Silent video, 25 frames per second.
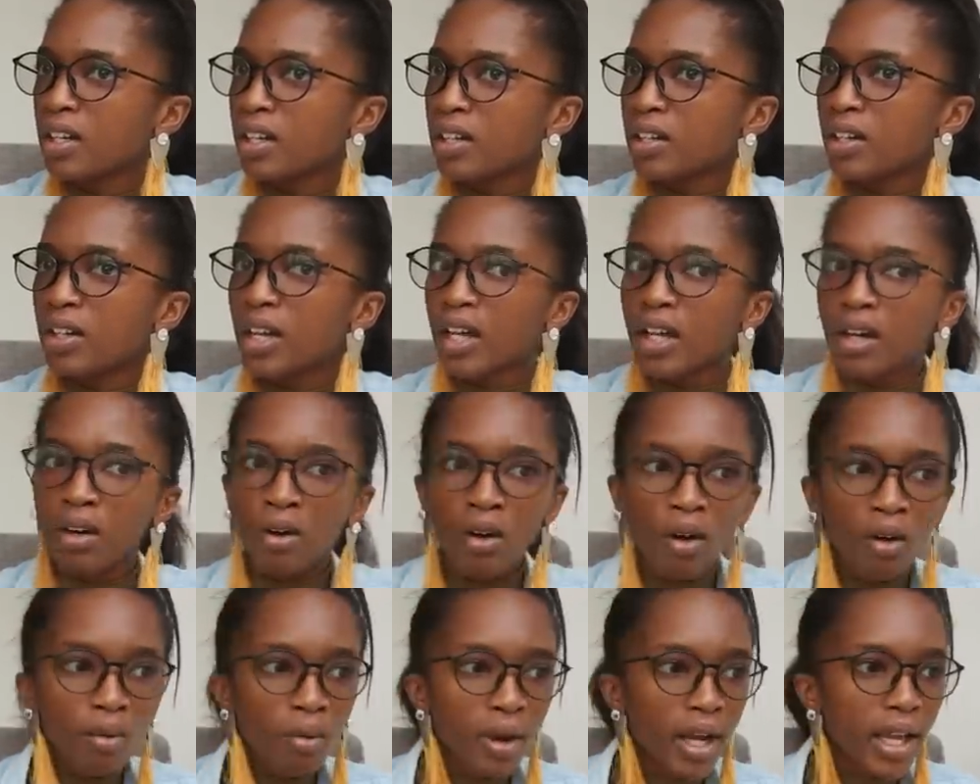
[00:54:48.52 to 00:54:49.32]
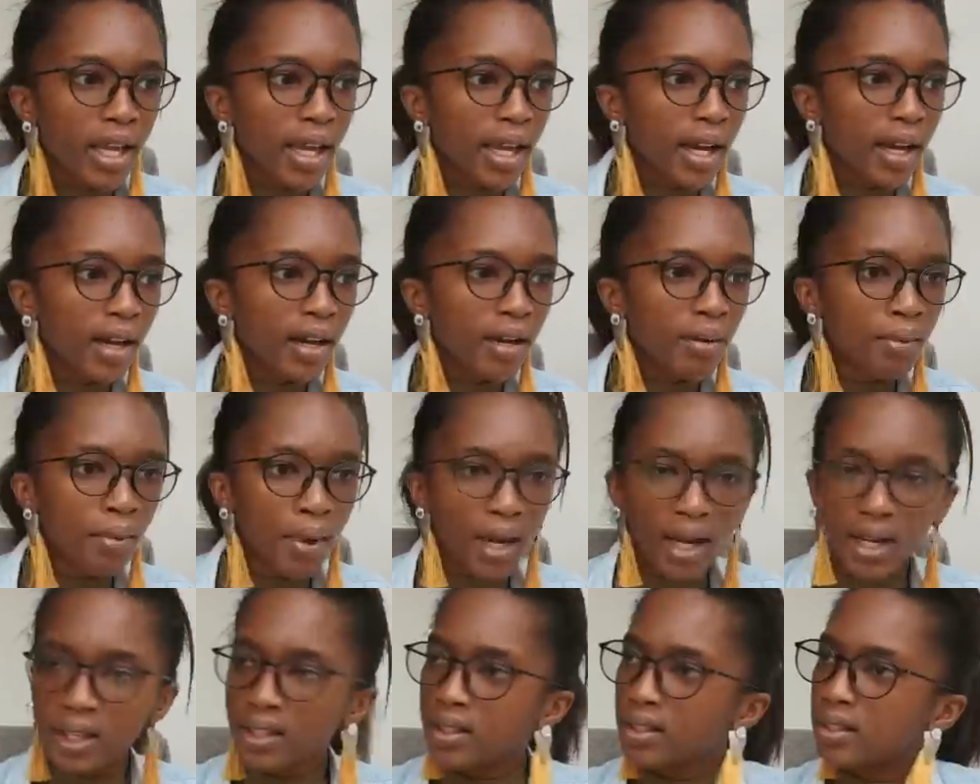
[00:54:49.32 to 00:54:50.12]
You're like, oh, wait,
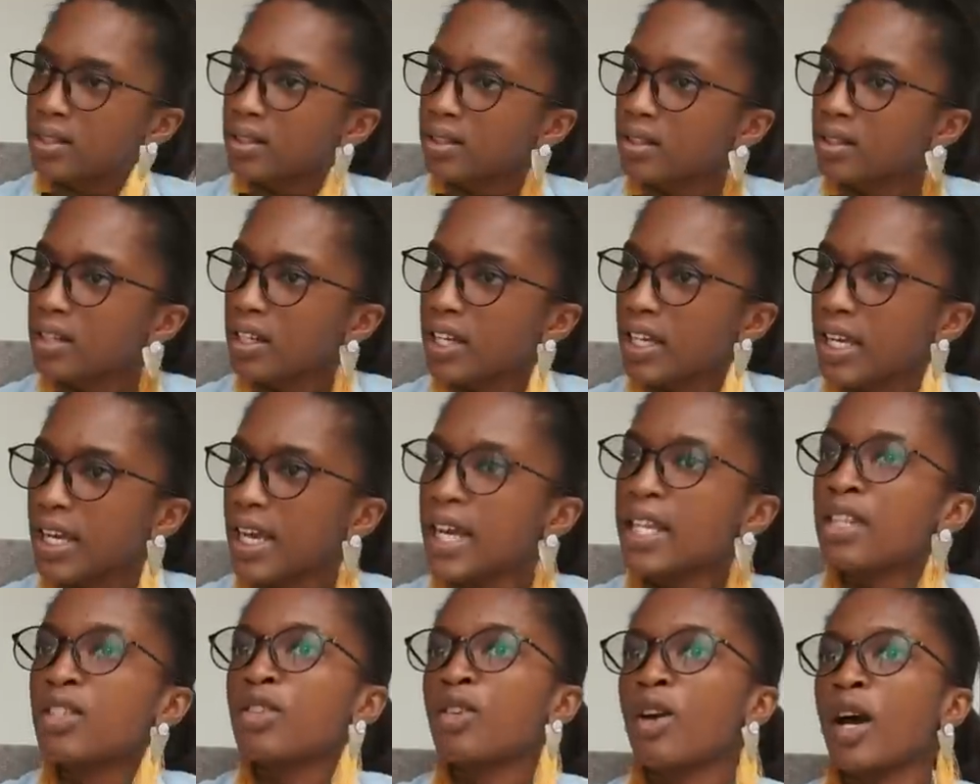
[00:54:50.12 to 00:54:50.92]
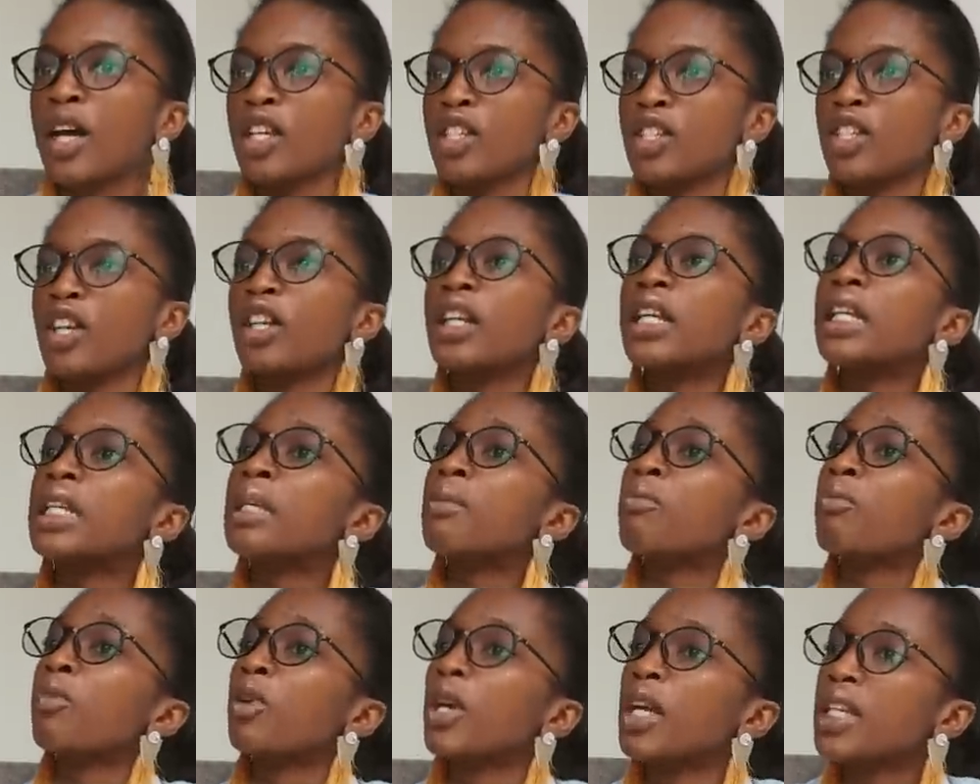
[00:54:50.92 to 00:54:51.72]
what? And so I started
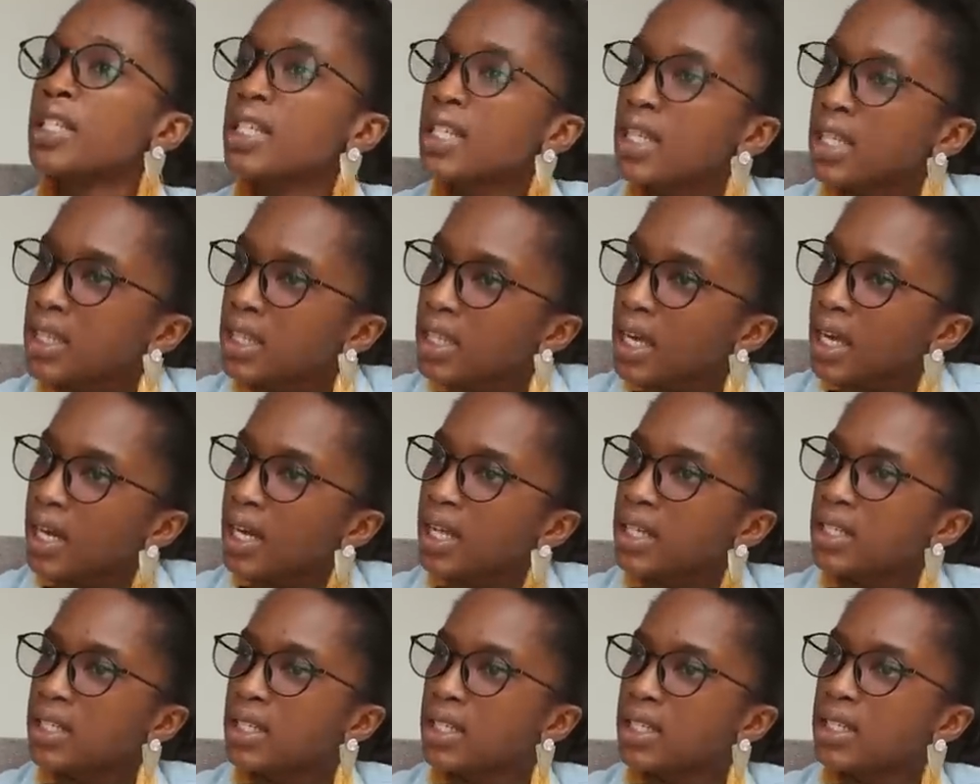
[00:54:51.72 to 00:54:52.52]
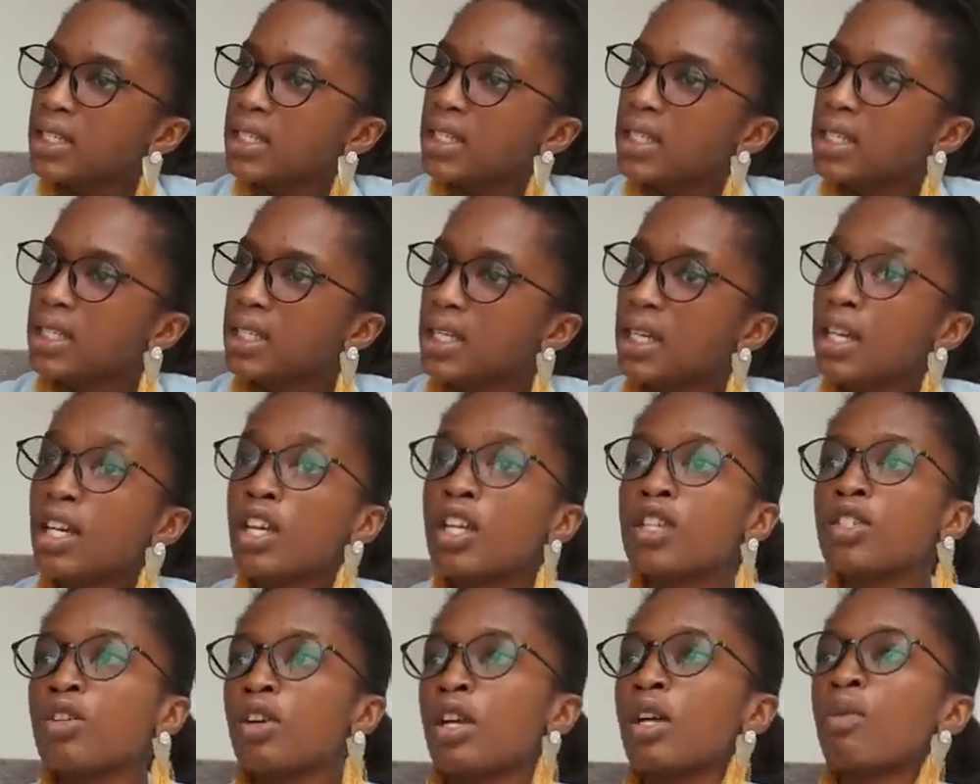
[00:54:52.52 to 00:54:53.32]
embracing that identity.
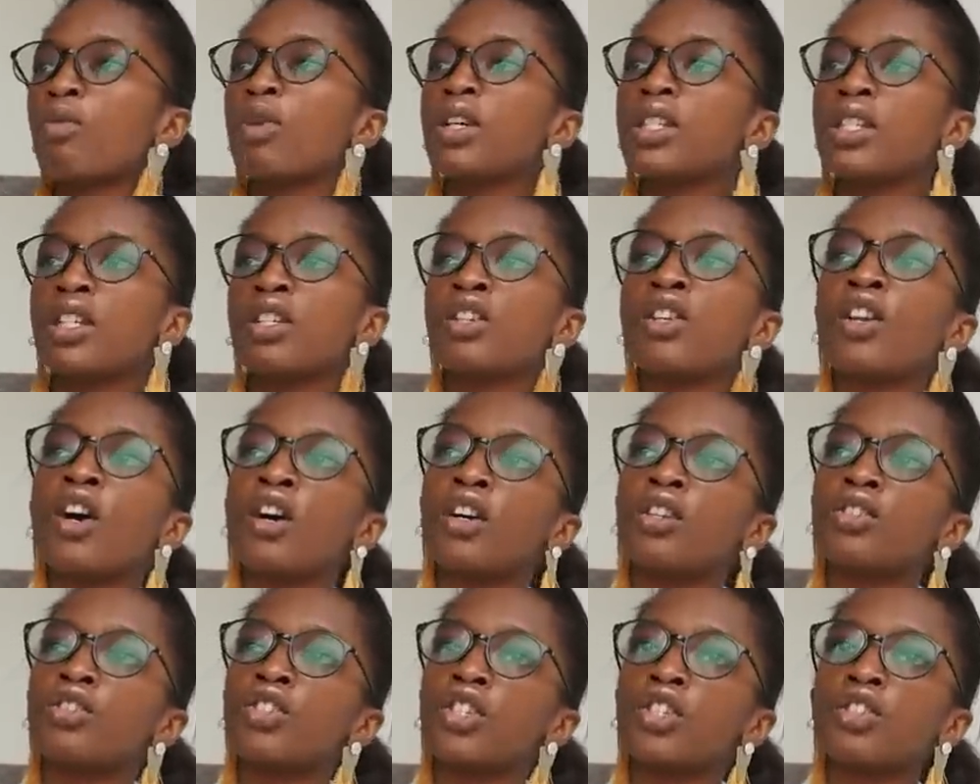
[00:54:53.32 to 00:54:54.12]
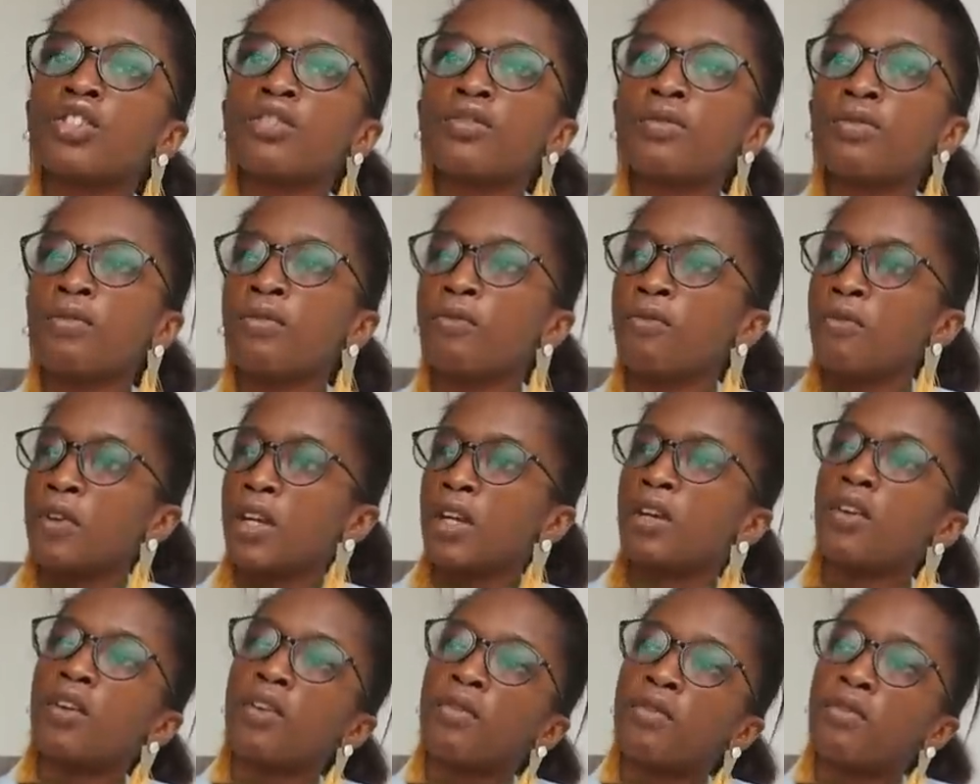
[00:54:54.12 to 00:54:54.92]
So it wasn't not just
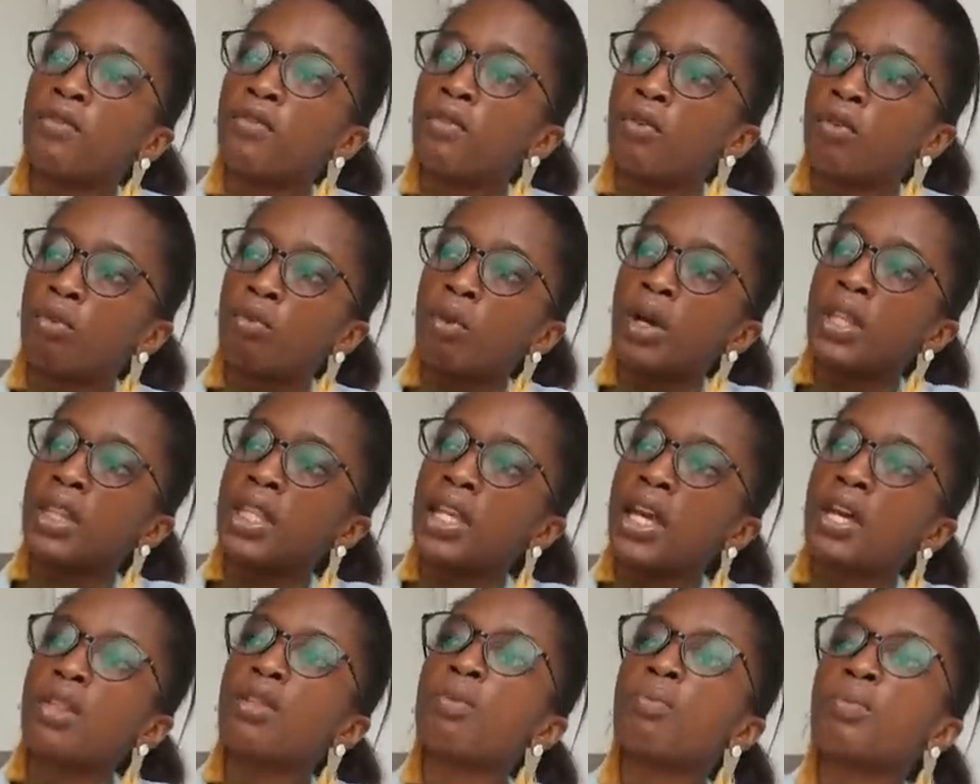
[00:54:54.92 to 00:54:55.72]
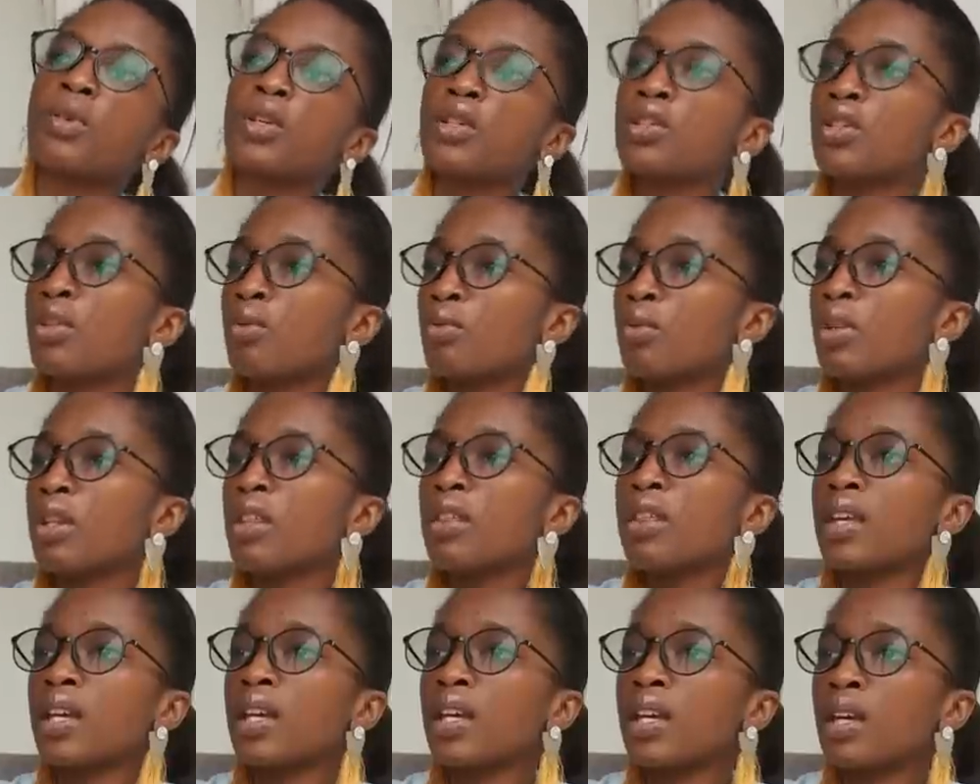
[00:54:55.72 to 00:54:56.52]
fear of what the other person would
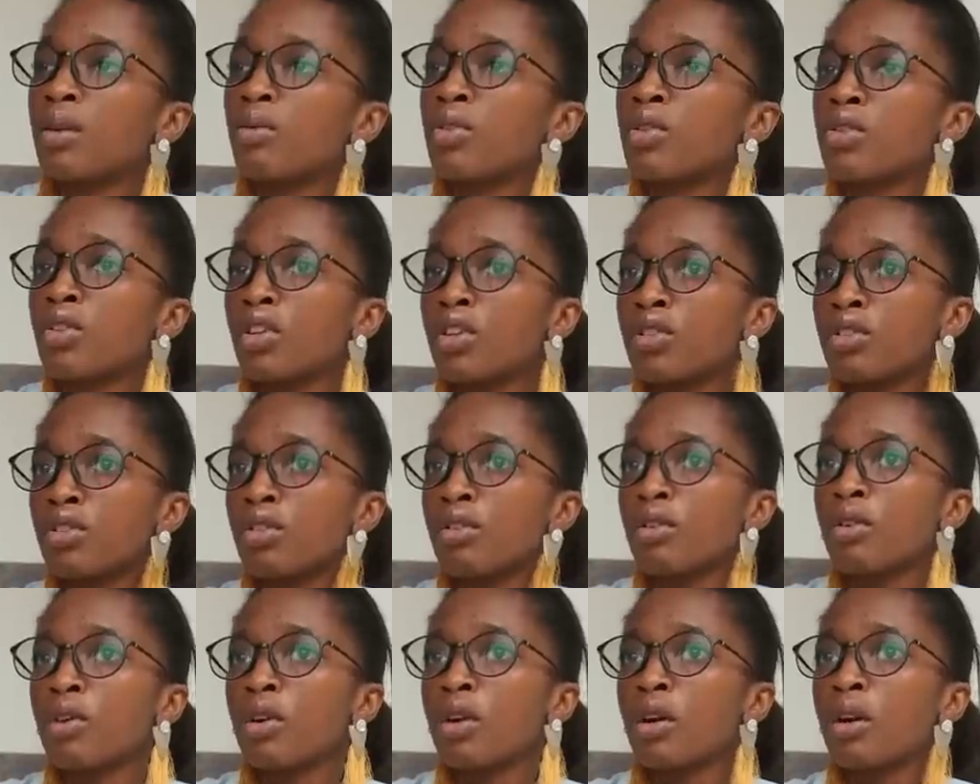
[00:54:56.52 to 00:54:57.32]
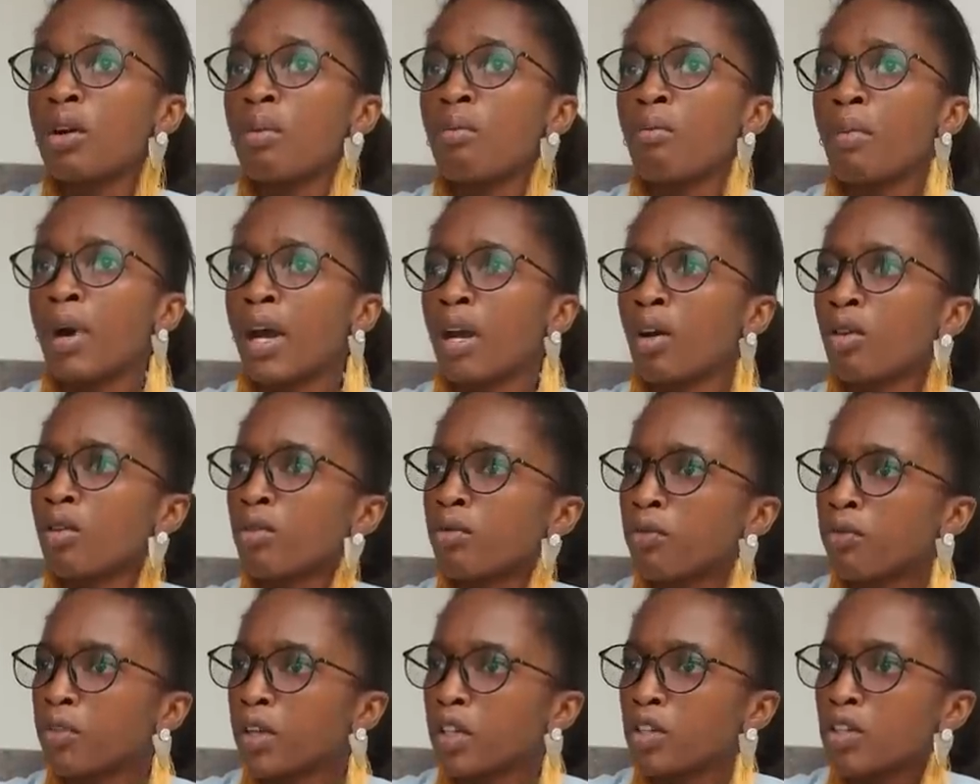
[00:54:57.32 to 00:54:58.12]
think. It was also my
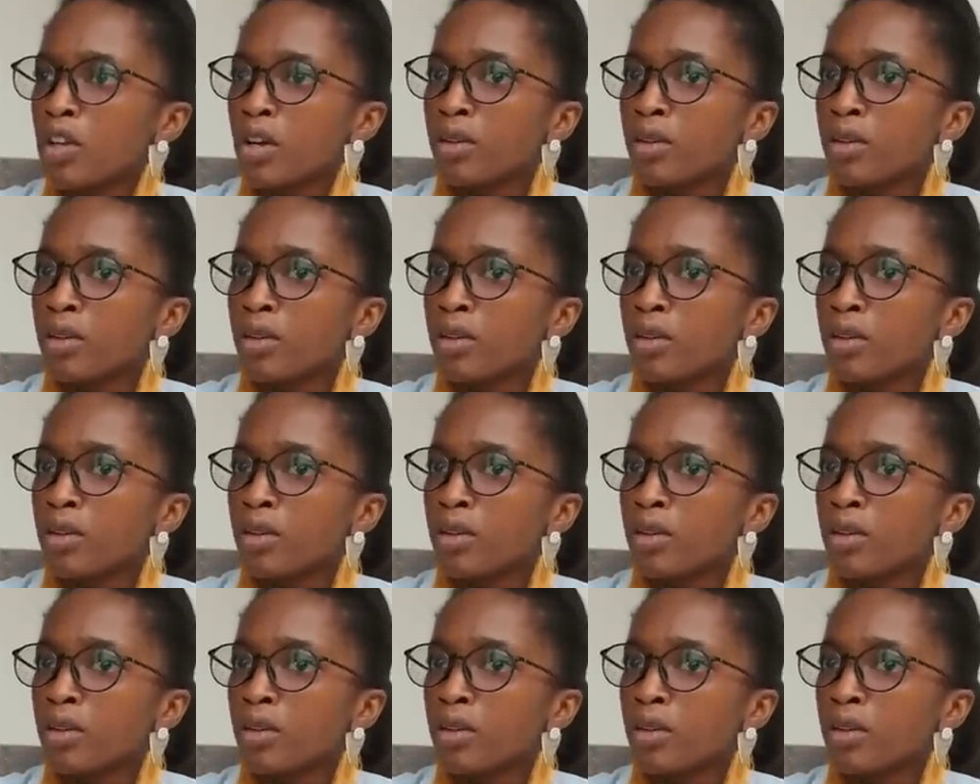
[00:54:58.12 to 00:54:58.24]
own fear.